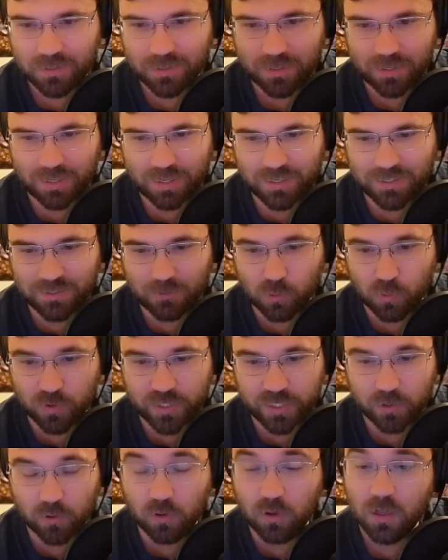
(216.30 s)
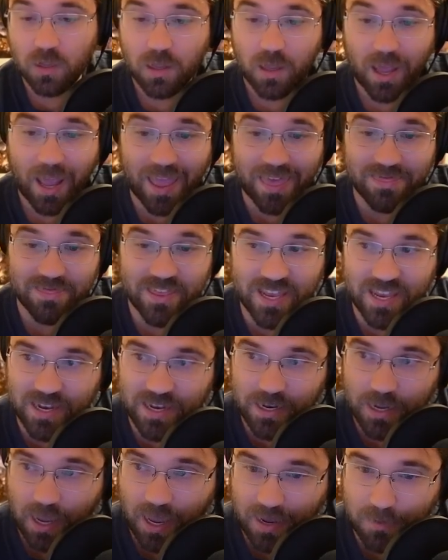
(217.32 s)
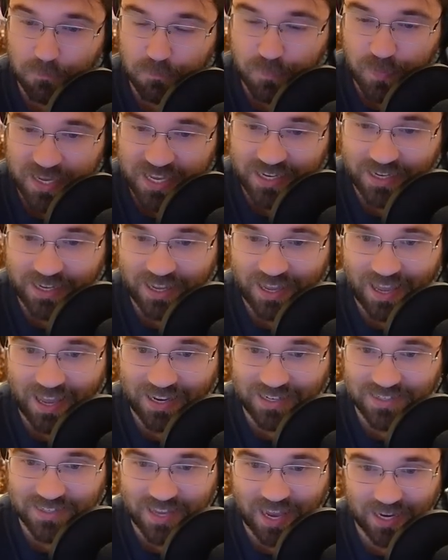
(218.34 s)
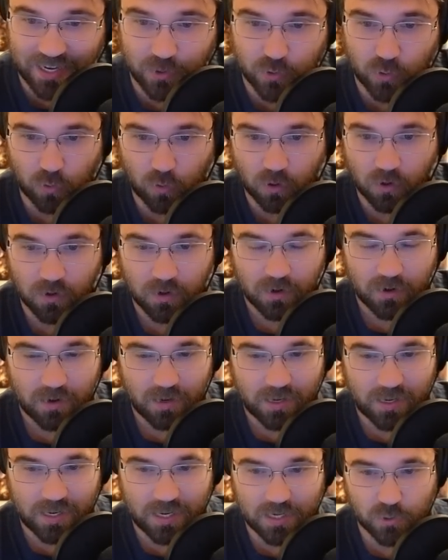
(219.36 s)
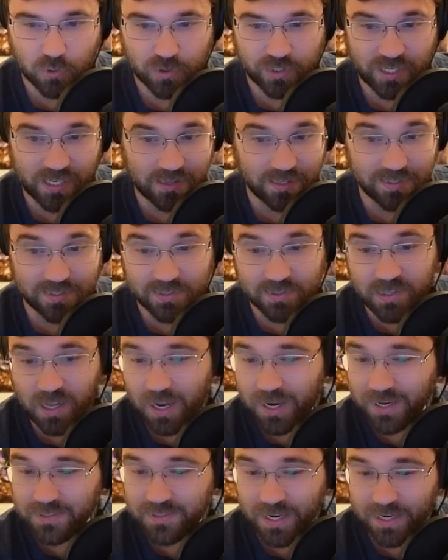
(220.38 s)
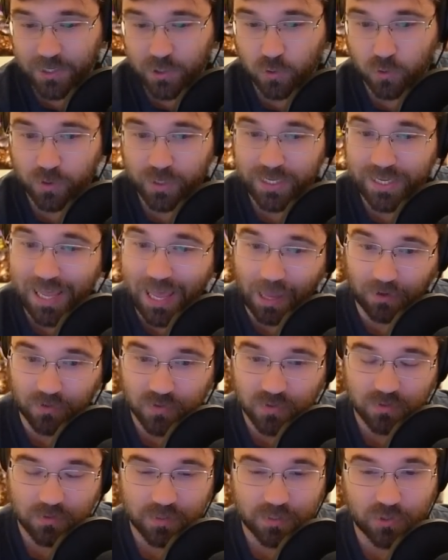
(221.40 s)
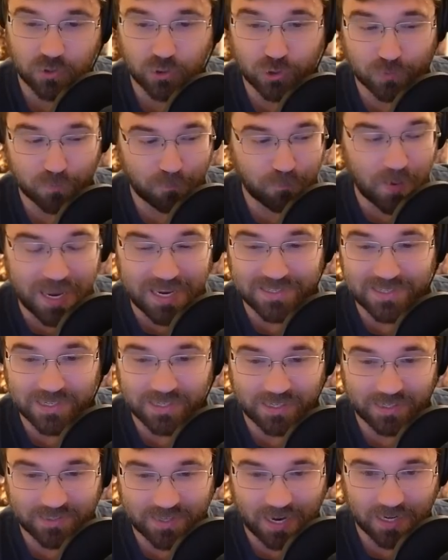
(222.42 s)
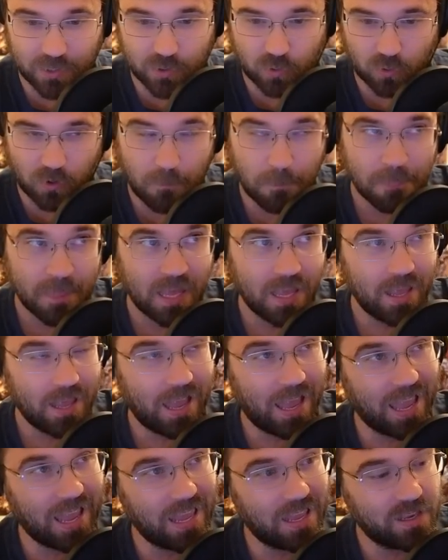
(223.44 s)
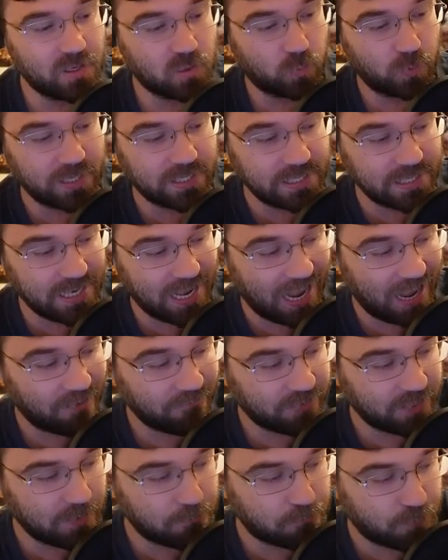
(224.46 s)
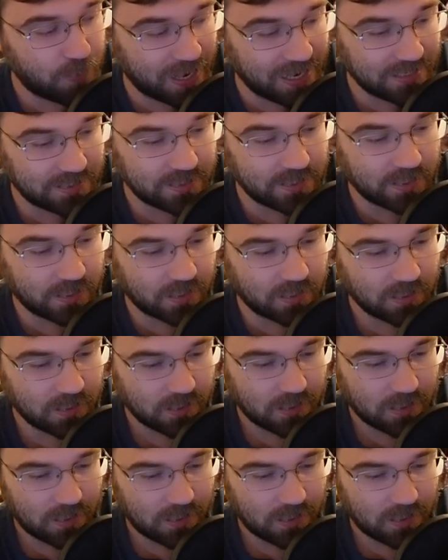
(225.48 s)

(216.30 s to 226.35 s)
of ordeal. And then a big Executor. Interesting. This is not Executor EX. This is just basic Executor. And we did have the basic